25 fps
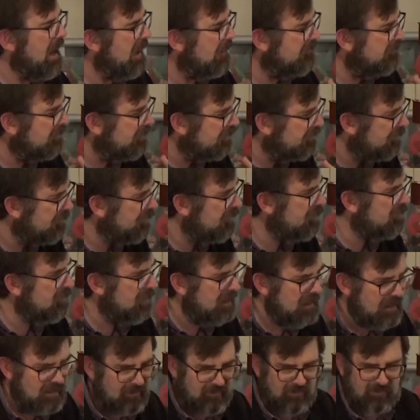and
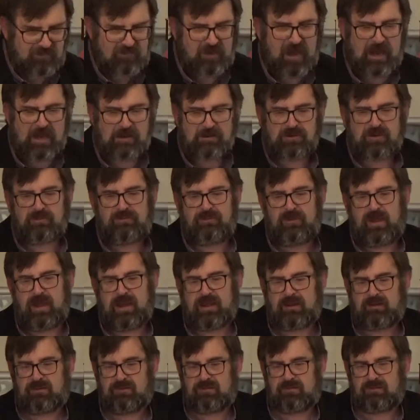through his
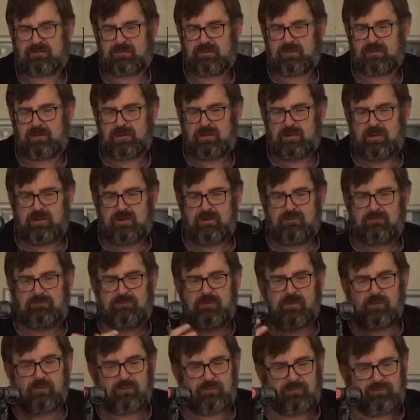sacrifice
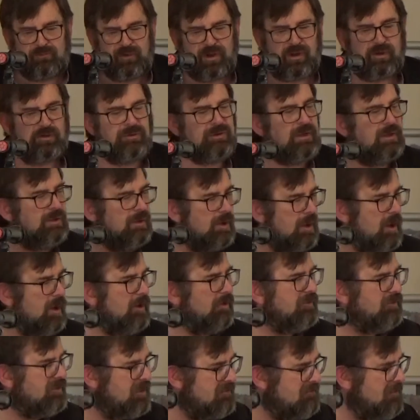fulfilled the
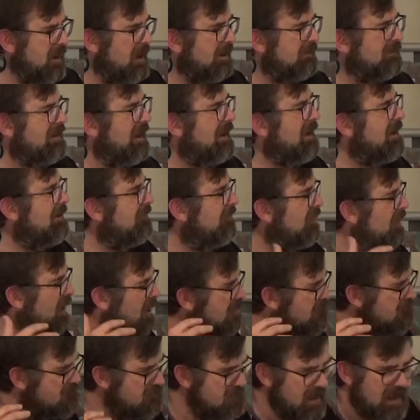law's demand. That is,
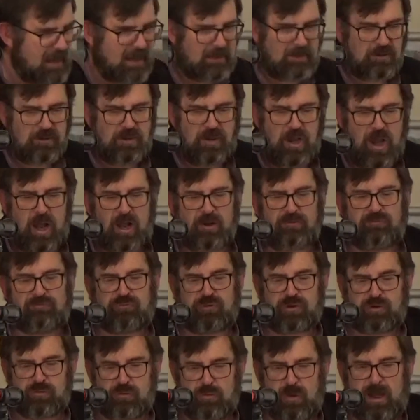he met
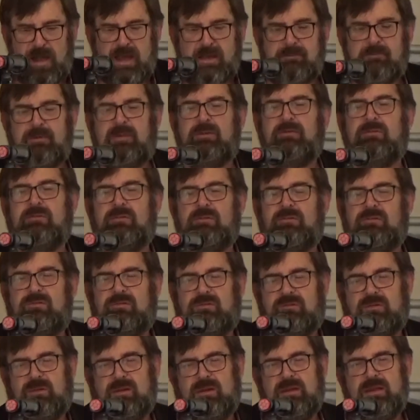God's
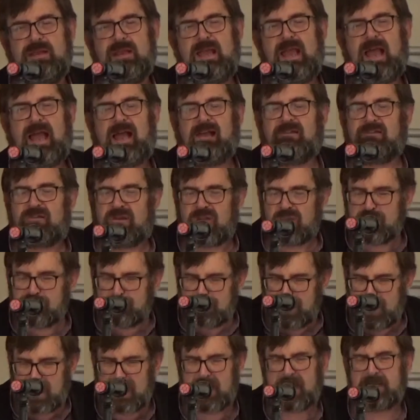requirements as he
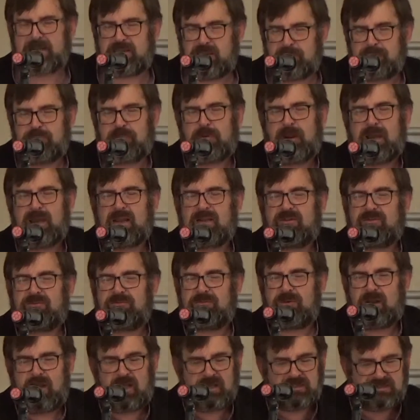paid the price
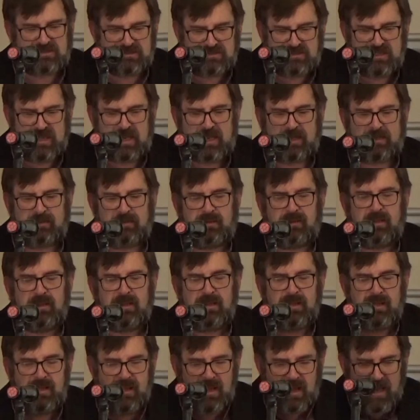for our sin
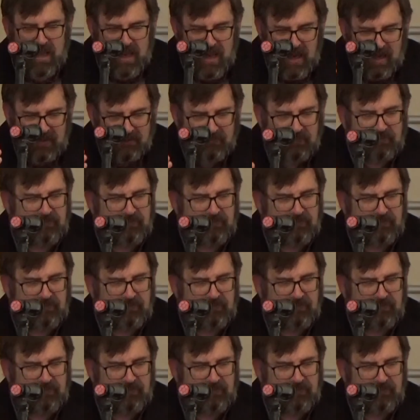in